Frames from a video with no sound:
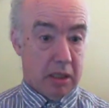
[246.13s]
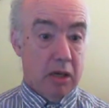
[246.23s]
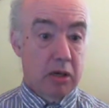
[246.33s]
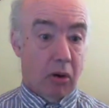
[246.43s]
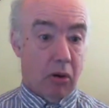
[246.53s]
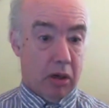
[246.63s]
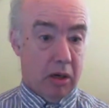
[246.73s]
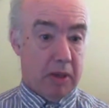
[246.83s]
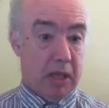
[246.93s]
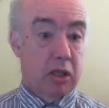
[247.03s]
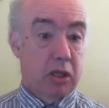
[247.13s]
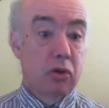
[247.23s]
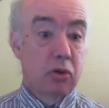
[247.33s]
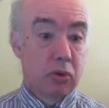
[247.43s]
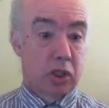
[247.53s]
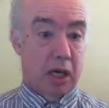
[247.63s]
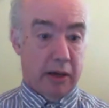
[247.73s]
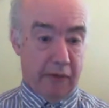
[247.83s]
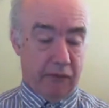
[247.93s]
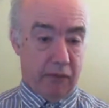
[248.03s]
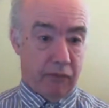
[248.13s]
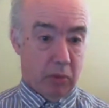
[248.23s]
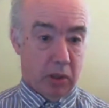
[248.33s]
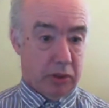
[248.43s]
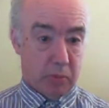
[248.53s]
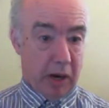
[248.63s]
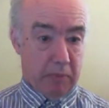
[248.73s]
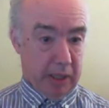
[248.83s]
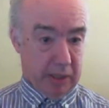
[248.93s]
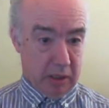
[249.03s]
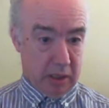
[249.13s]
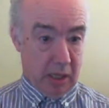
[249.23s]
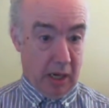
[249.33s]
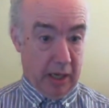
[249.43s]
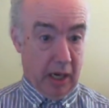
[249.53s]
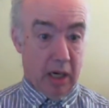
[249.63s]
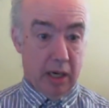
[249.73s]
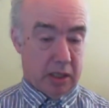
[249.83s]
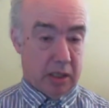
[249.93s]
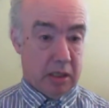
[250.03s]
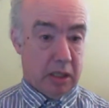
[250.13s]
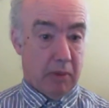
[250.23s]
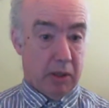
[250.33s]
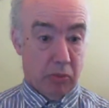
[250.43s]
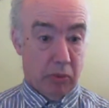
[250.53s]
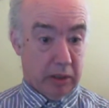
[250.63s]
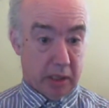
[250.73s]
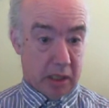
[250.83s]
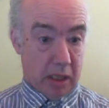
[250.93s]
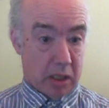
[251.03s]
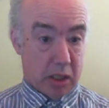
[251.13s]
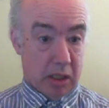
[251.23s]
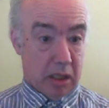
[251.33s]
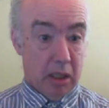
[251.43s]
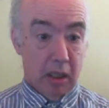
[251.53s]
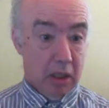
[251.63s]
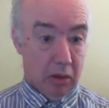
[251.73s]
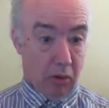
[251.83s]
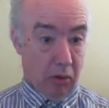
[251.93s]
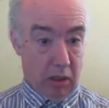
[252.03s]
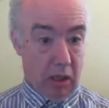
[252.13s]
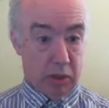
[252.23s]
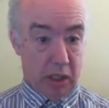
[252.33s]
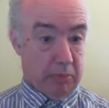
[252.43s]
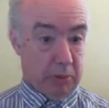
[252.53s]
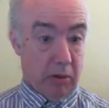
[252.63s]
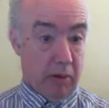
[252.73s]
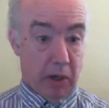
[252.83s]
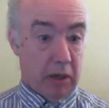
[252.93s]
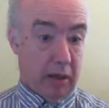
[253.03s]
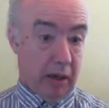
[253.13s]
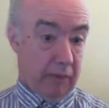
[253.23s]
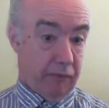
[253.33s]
They're not going to be hugely different from what the spread bettors say, unless the team has a real disaster or goes absolutely brilliantly.